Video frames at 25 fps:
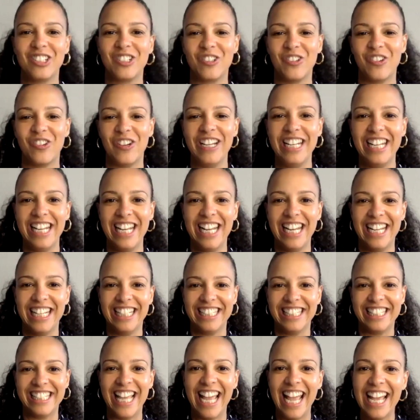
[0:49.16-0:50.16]

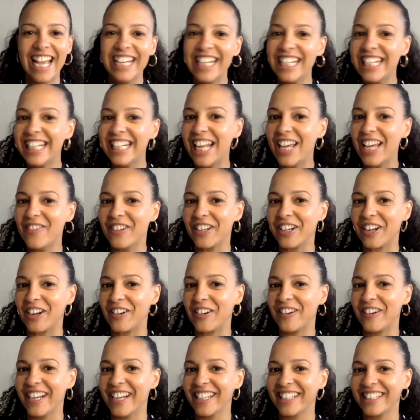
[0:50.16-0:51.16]
Training 10 and 11,
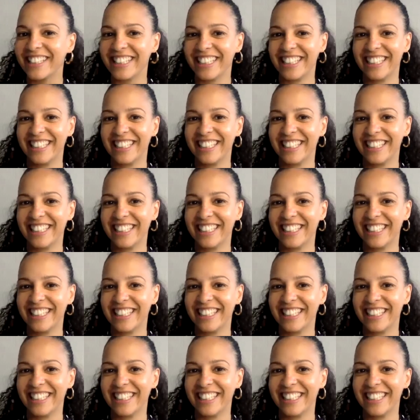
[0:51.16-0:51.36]
correct?